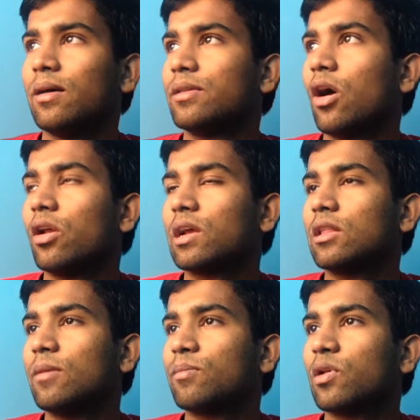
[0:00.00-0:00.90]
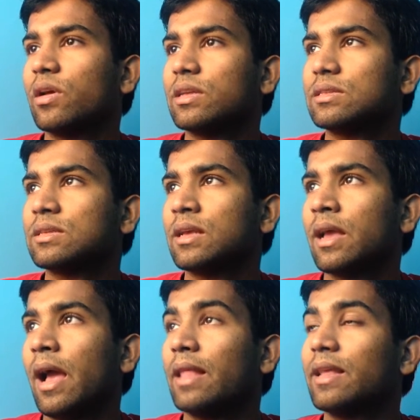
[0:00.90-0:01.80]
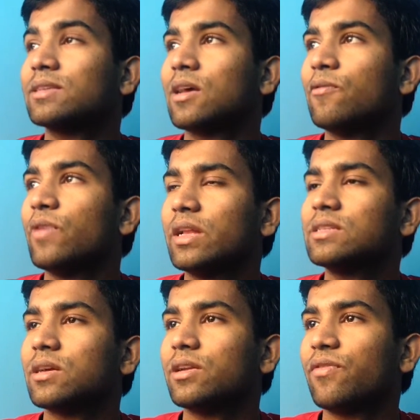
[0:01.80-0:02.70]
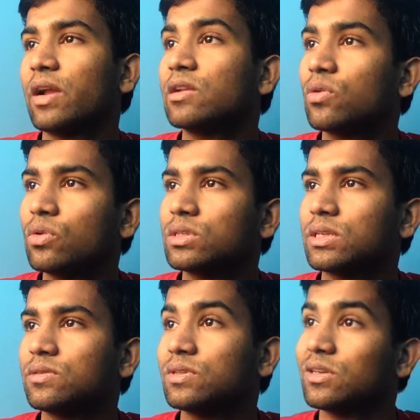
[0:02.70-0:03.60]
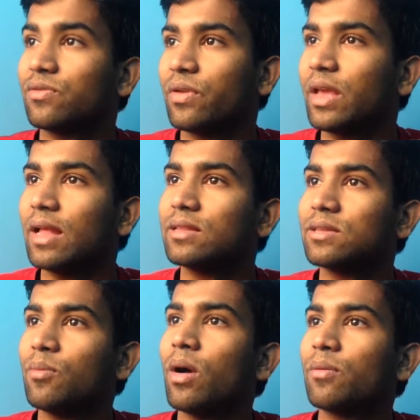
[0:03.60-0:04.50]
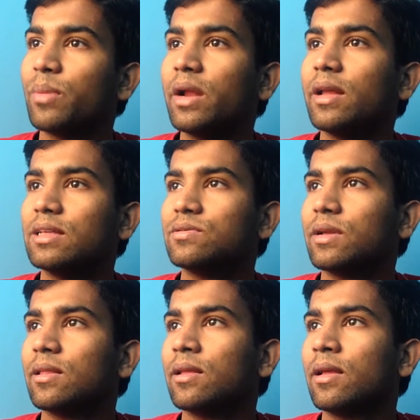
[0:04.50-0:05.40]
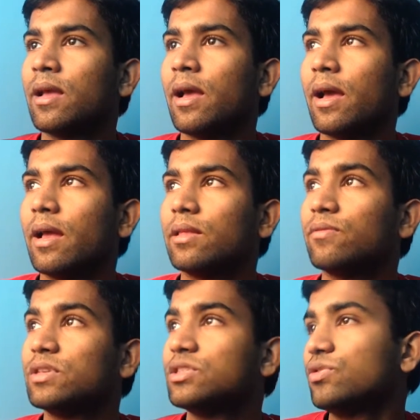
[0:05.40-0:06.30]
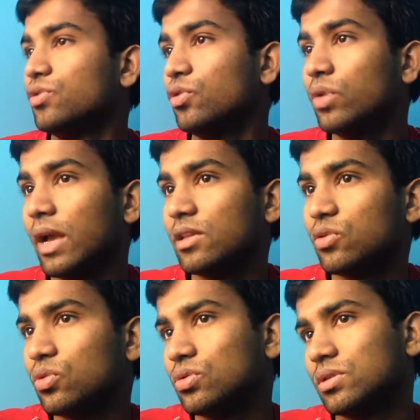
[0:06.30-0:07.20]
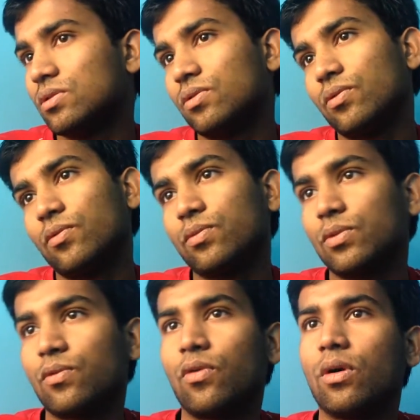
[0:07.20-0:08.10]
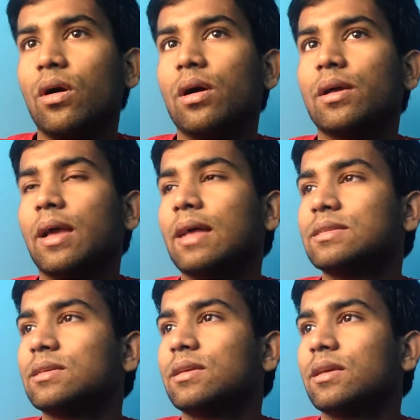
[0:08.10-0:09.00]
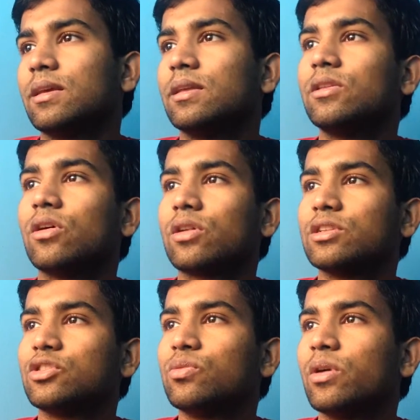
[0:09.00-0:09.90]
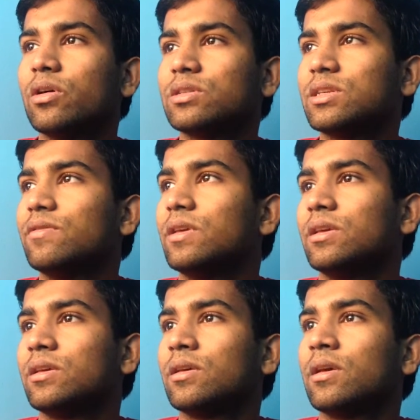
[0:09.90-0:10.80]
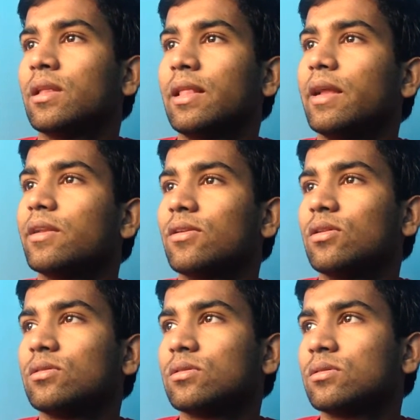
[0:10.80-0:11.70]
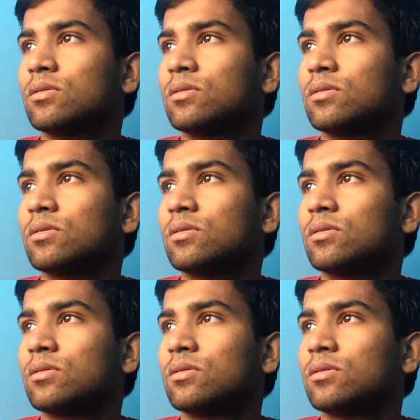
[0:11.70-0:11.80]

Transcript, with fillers: uh, the Oracle employees and there are some very certified courses which are free and some are paid as well and which you can use for, as a, in your resume or CV later on.